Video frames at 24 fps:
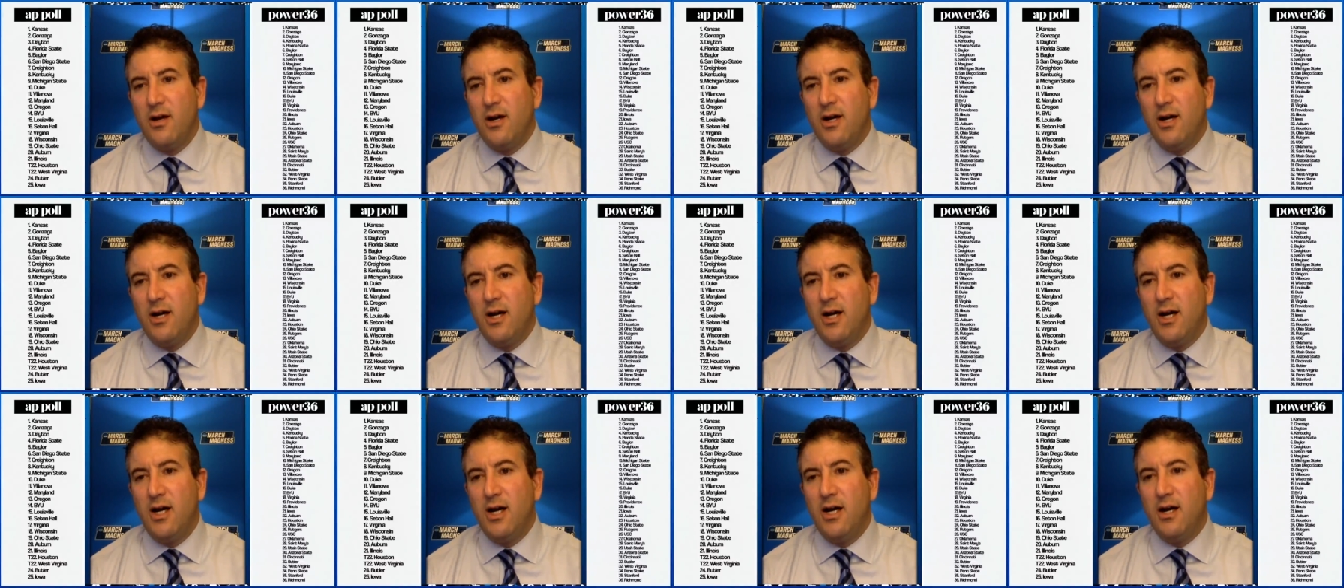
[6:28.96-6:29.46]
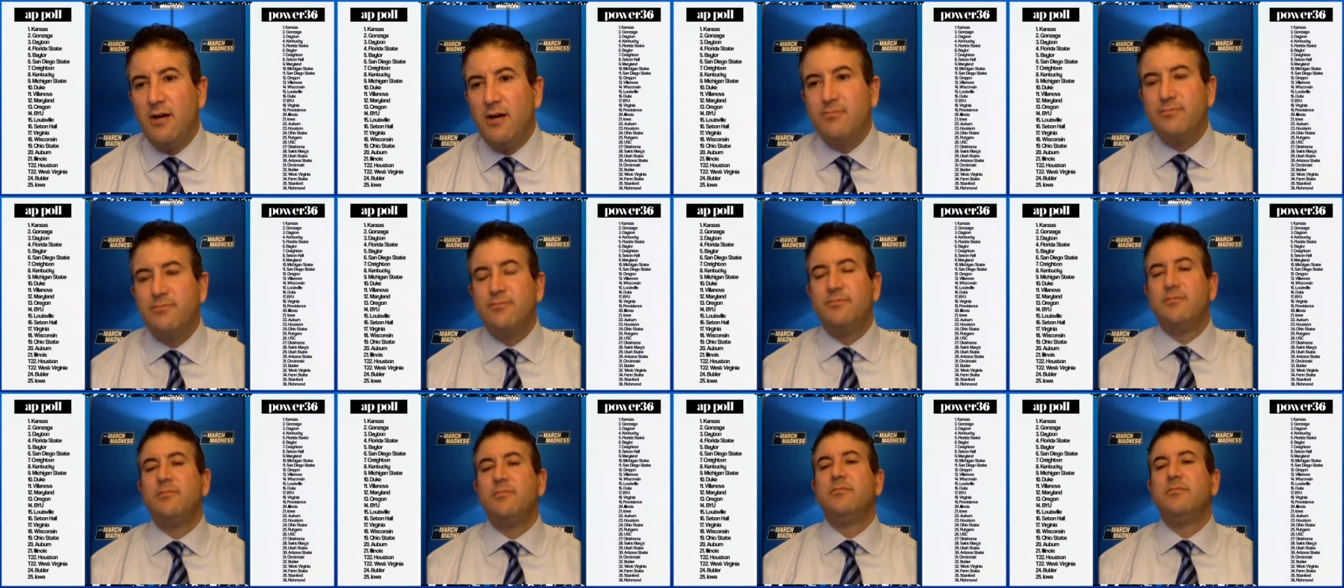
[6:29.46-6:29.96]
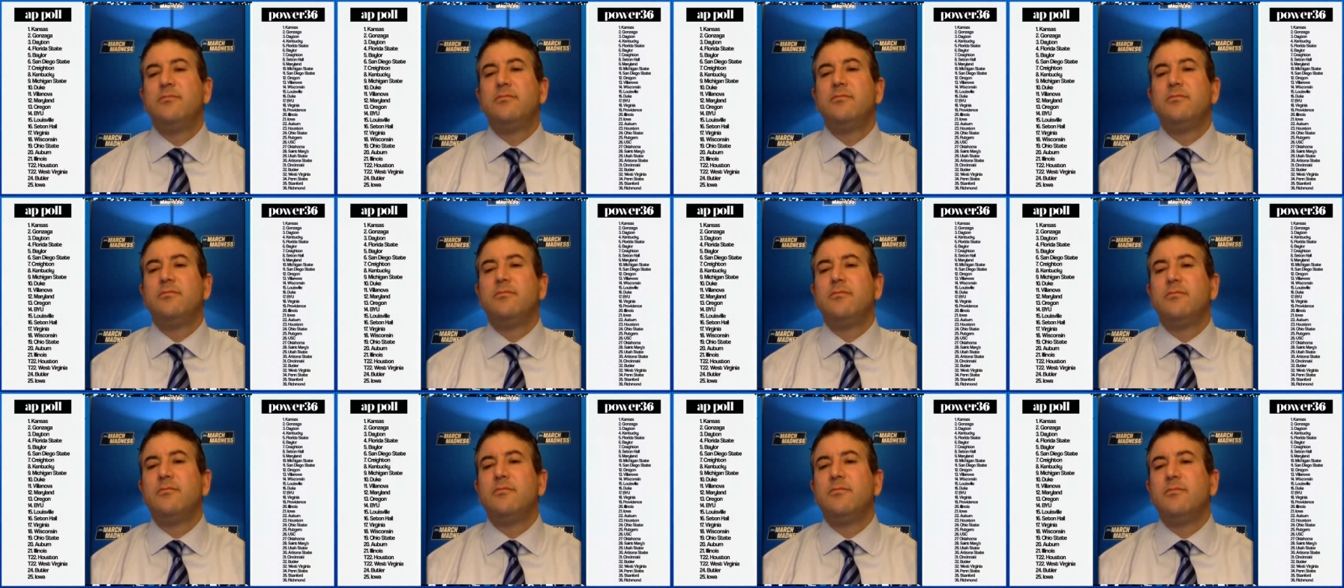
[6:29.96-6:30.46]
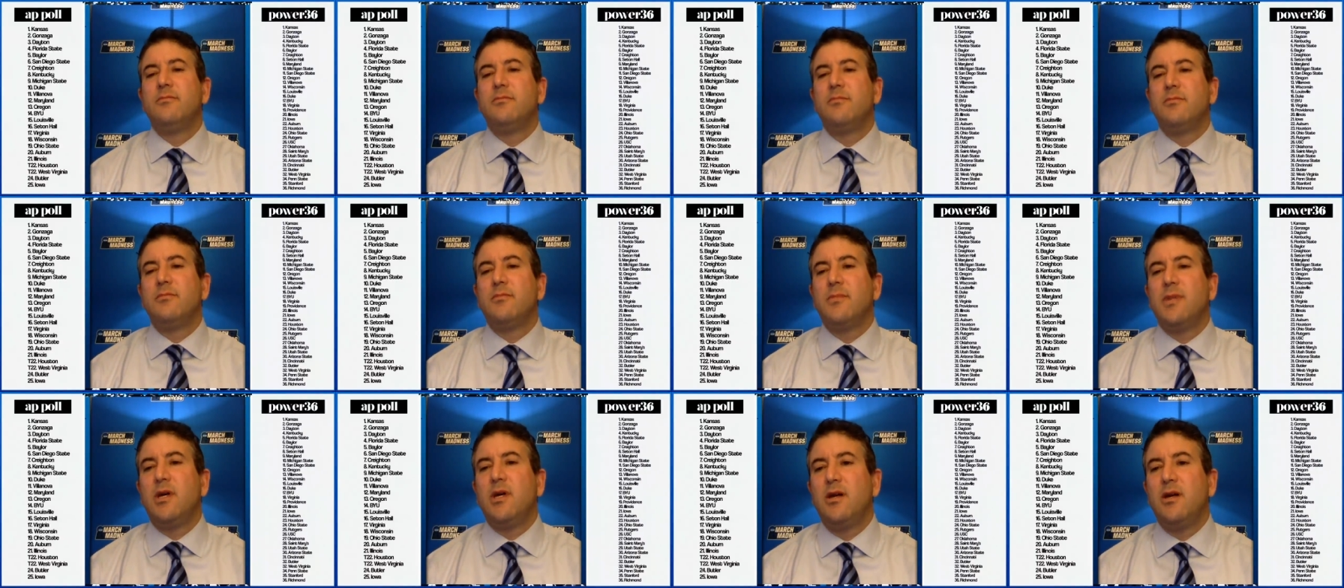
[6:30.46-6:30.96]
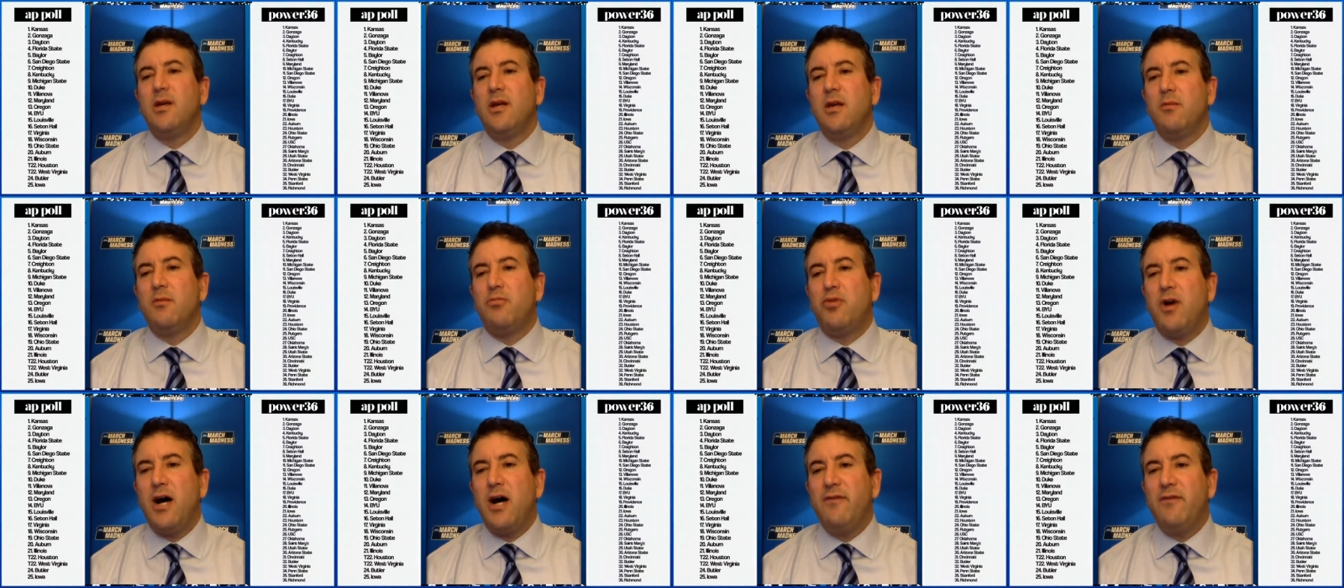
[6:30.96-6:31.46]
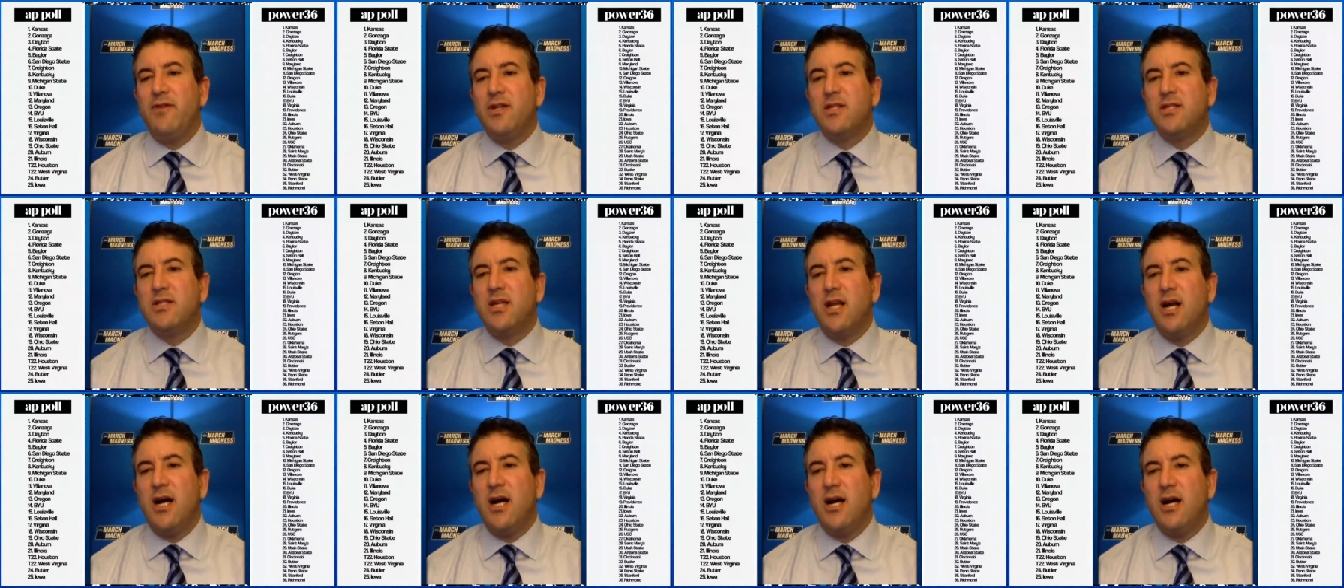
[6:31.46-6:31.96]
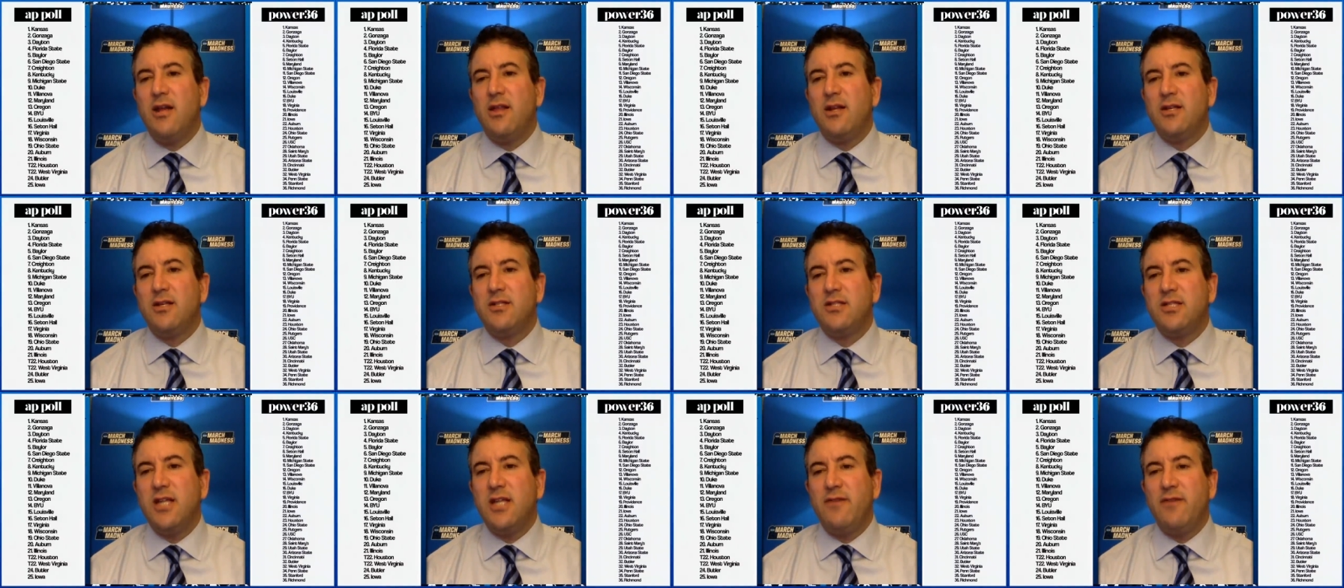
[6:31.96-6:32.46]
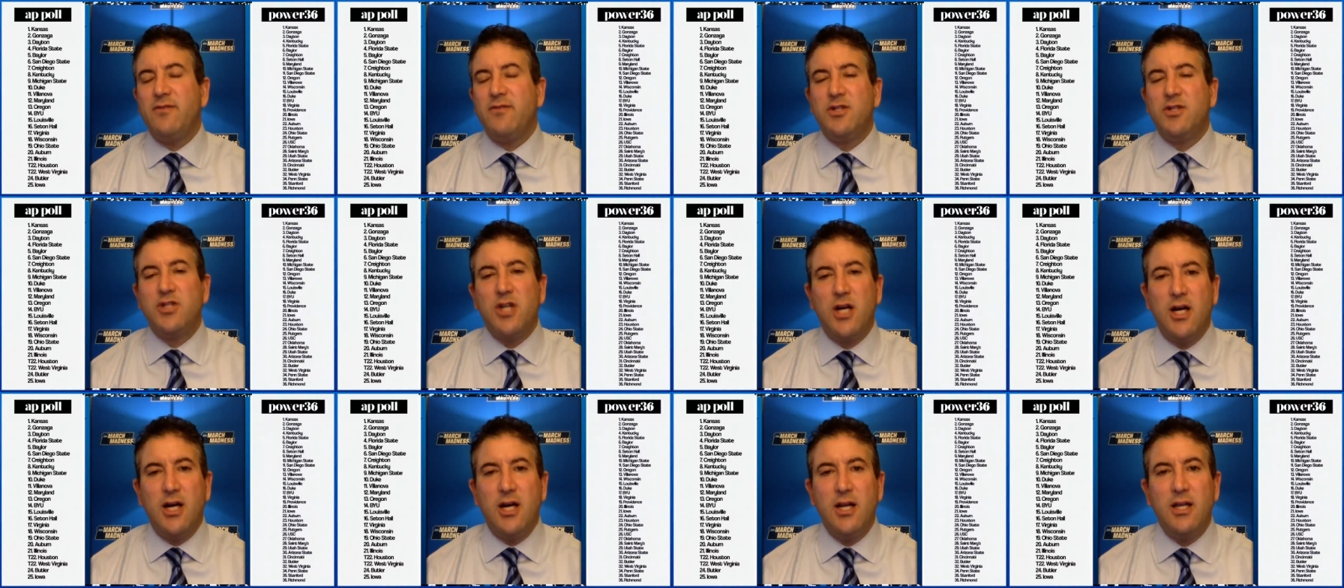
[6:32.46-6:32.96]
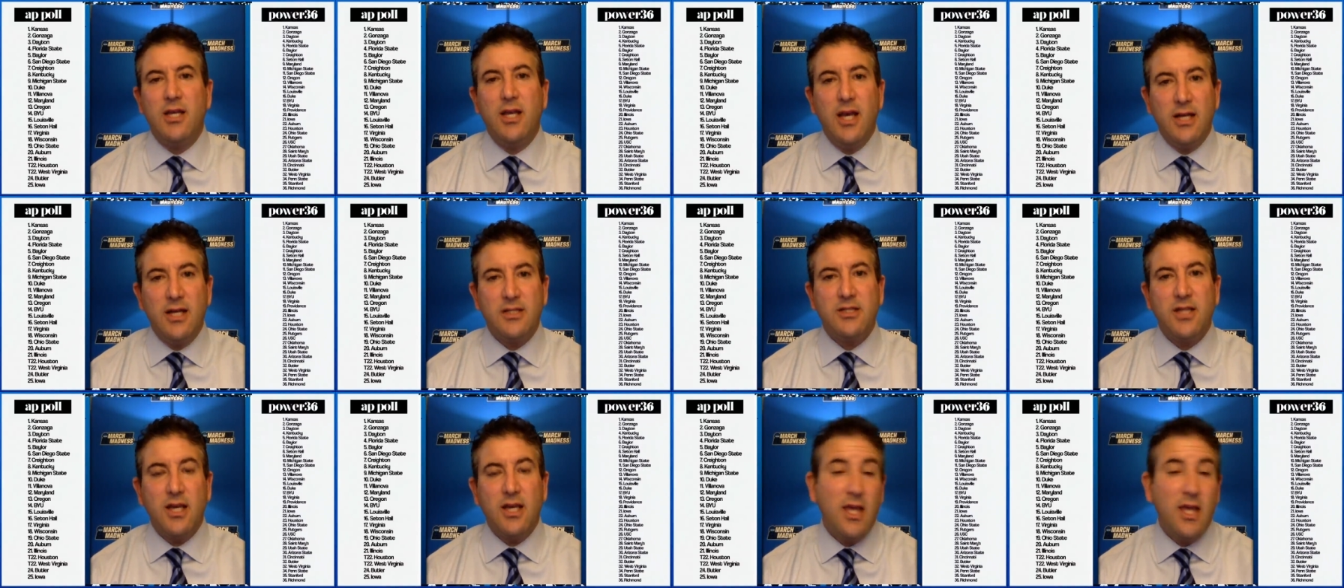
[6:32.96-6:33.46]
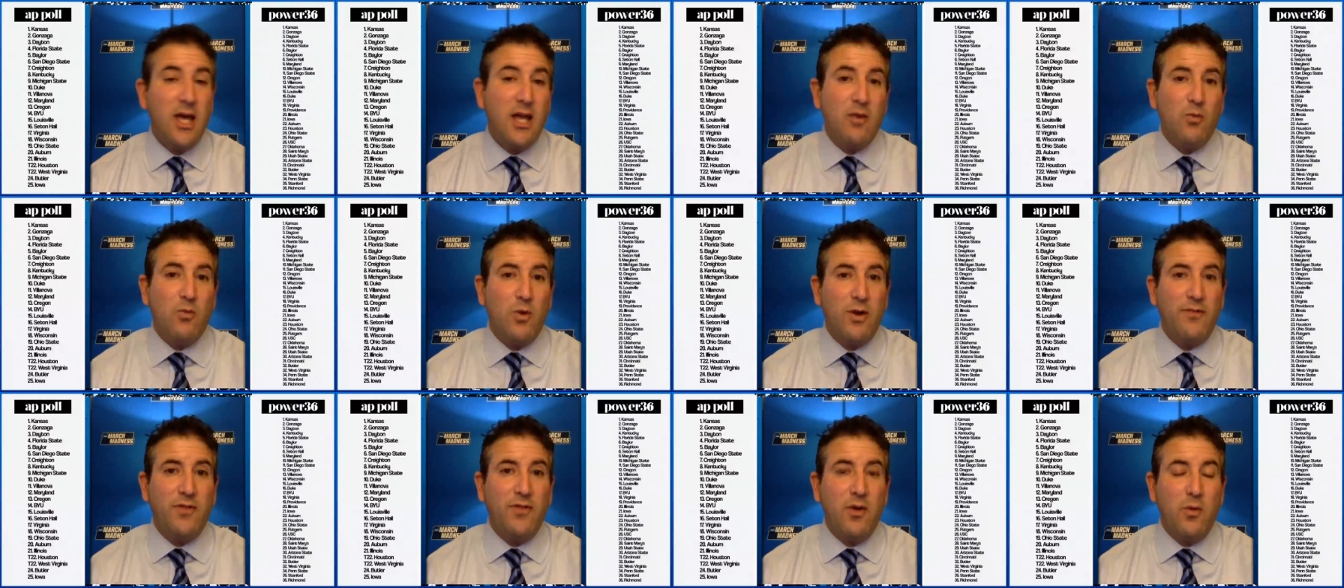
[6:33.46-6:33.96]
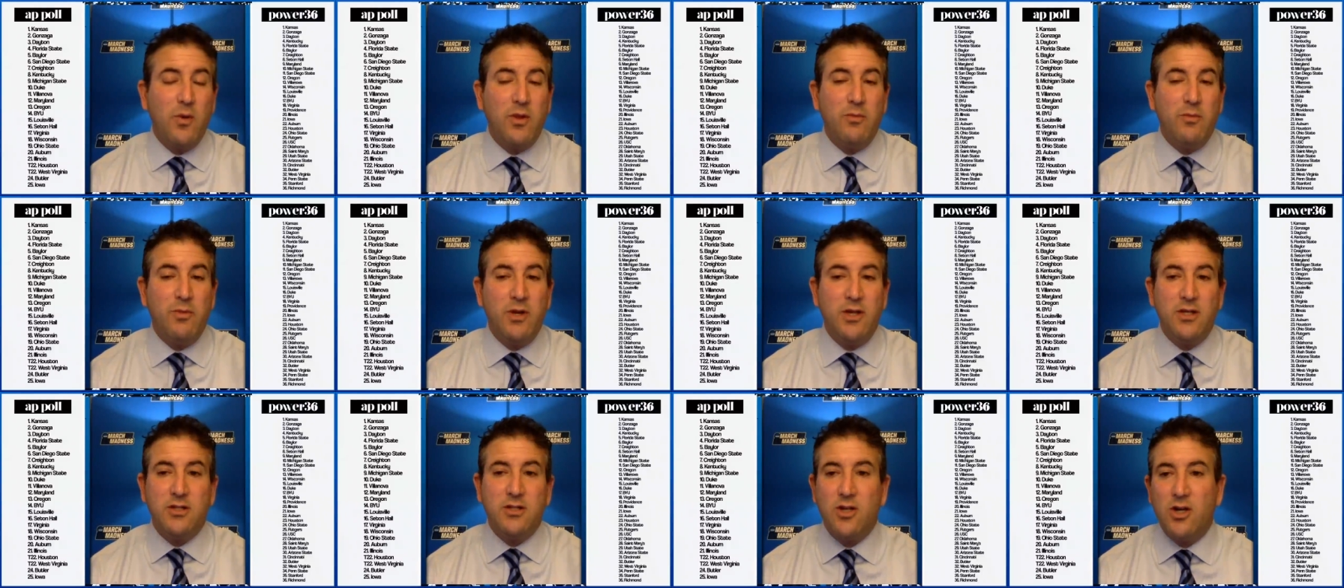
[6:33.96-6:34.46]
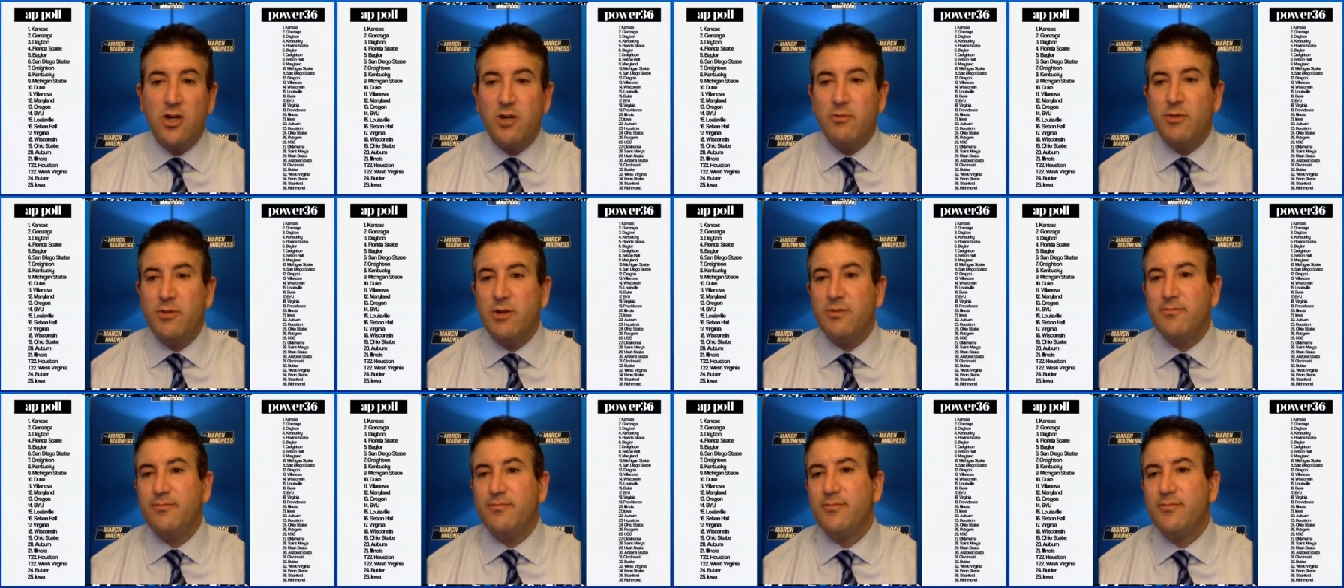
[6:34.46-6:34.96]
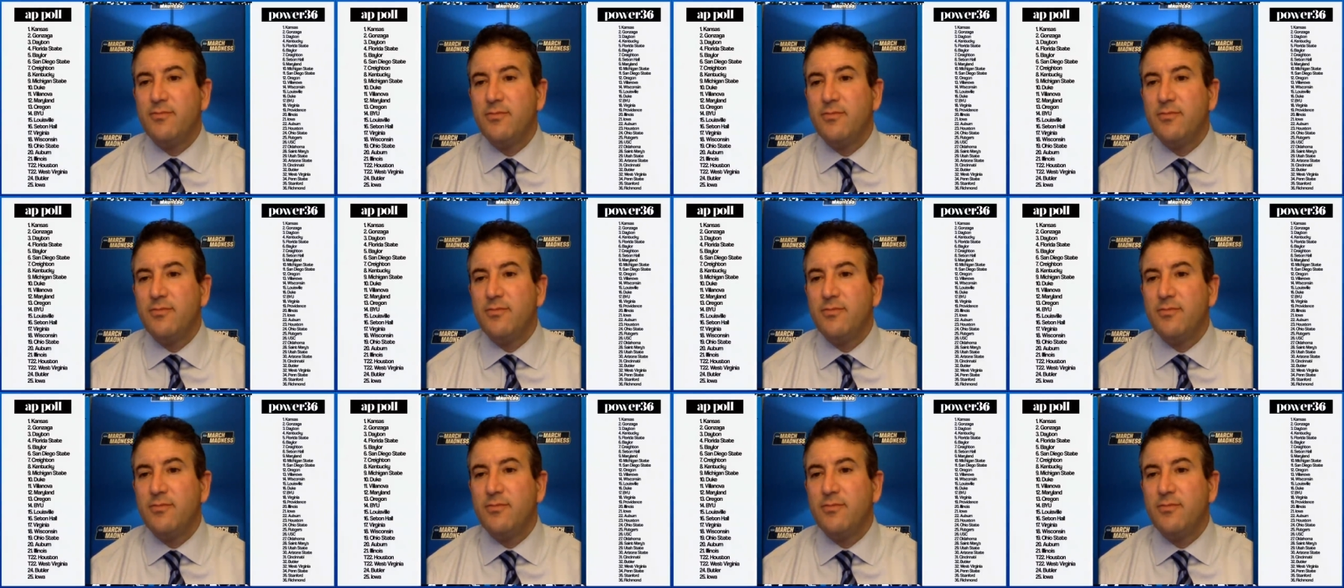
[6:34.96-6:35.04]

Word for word: Um, can Providence get higher than a seven, John? Yes, they can. What if they win the Big East tournament?